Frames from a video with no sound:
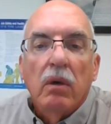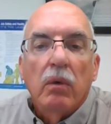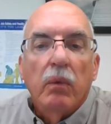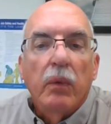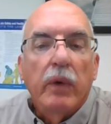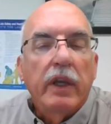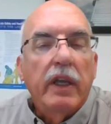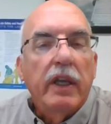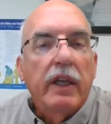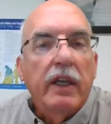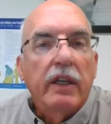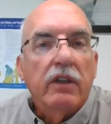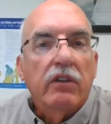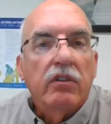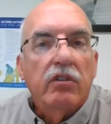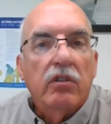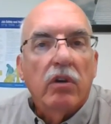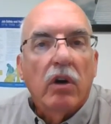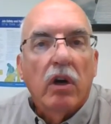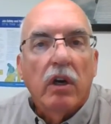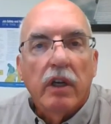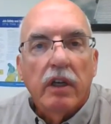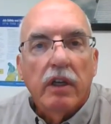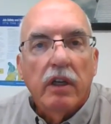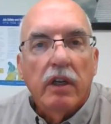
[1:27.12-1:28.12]
we can get
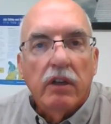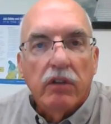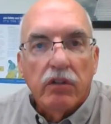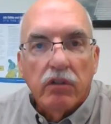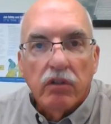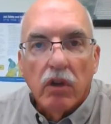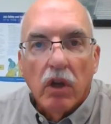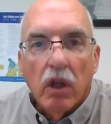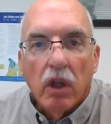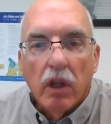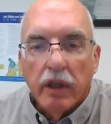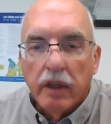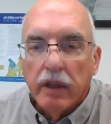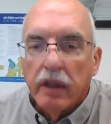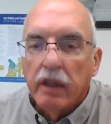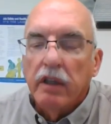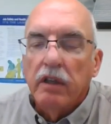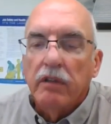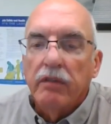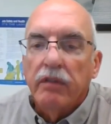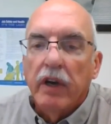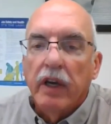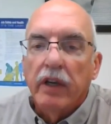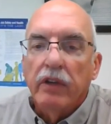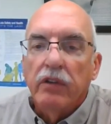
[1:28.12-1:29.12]
started installing the
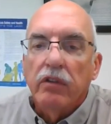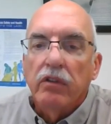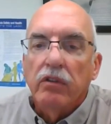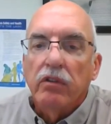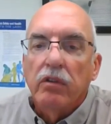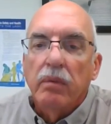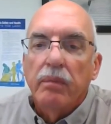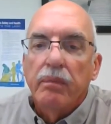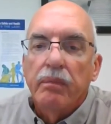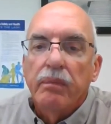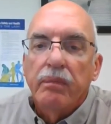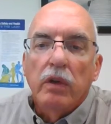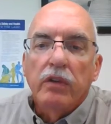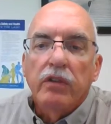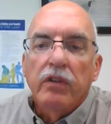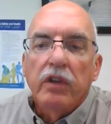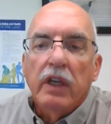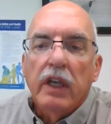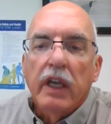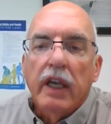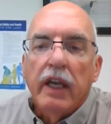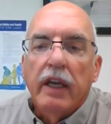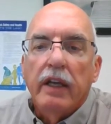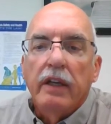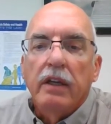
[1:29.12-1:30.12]
devices. Once
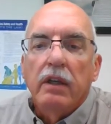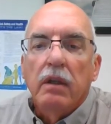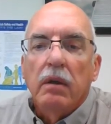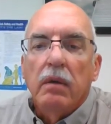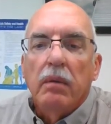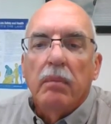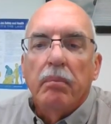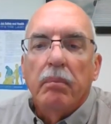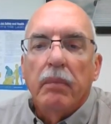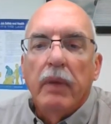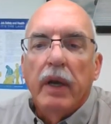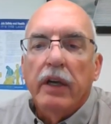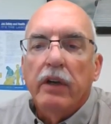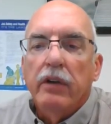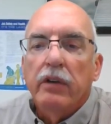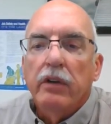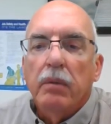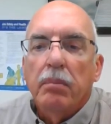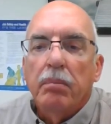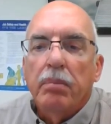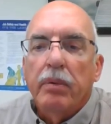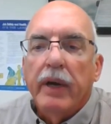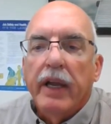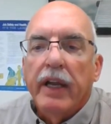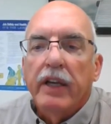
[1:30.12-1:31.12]
again, measure the
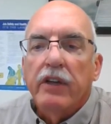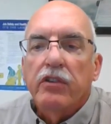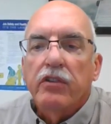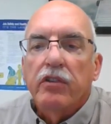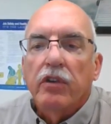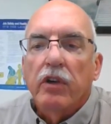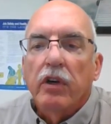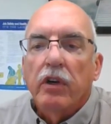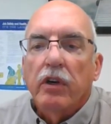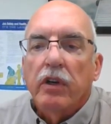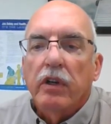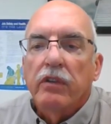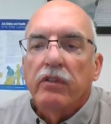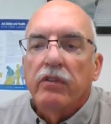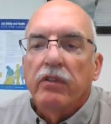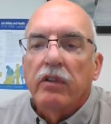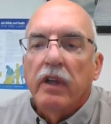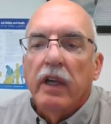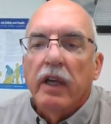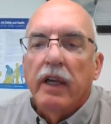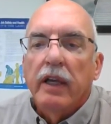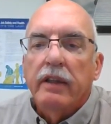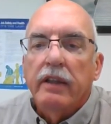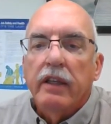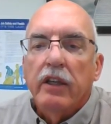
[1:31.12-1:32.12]
branch circuits
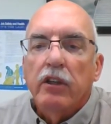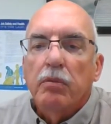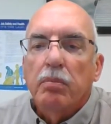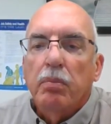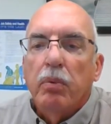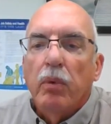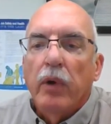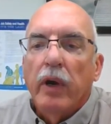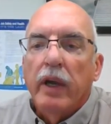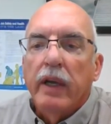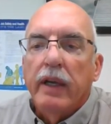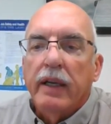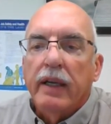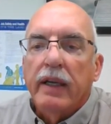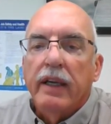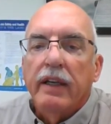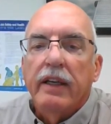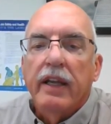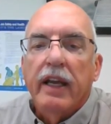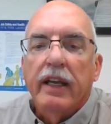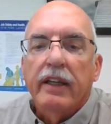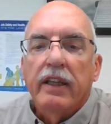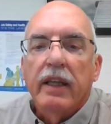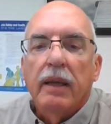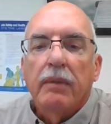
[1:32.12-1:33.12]
at this point and
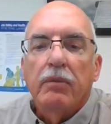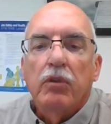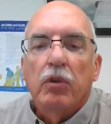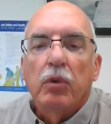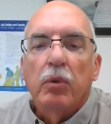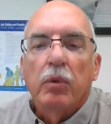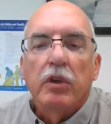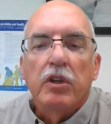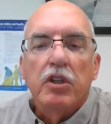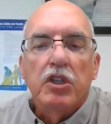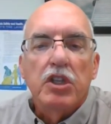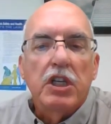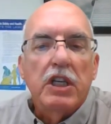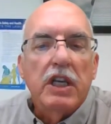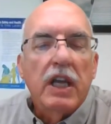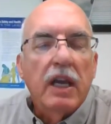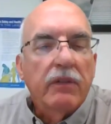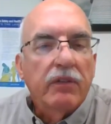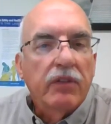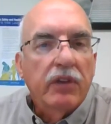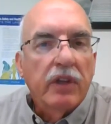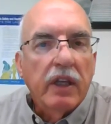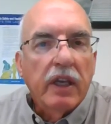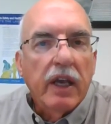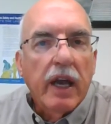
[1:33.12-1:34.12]
connect them to a
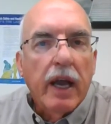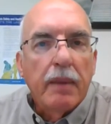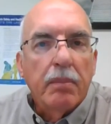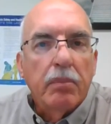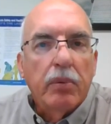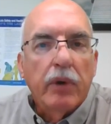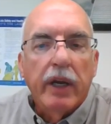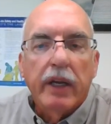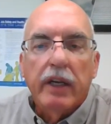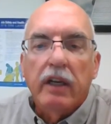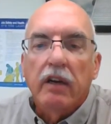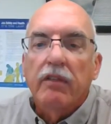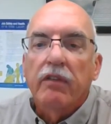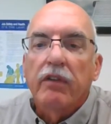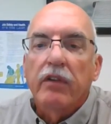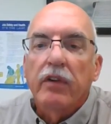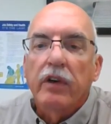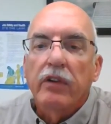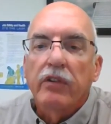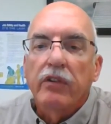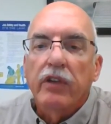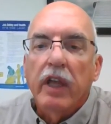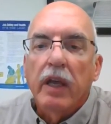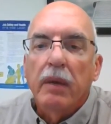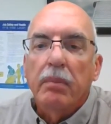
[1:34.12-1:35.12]
GFCI breaker, for
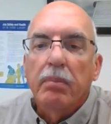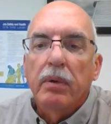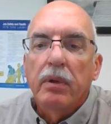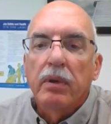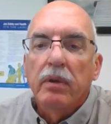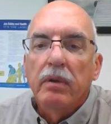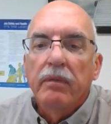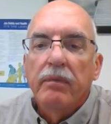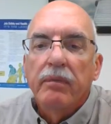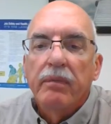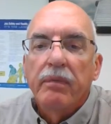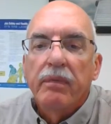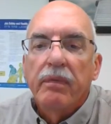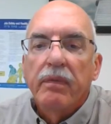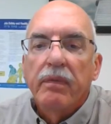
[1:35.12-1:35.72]
example.